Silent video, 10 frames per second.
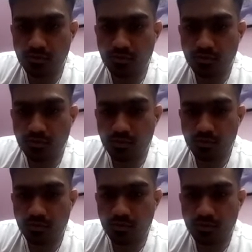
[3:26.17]

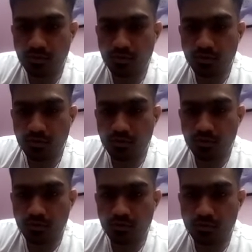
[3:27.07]

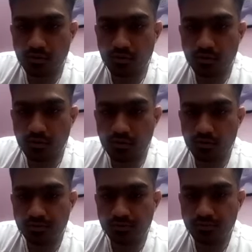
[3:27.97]

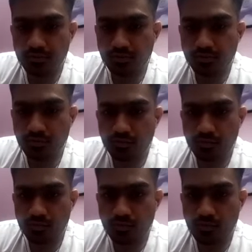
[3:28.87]

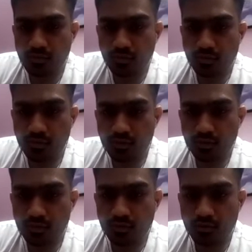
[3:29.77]

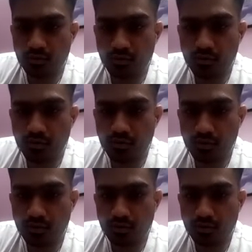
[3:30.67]
[no speech]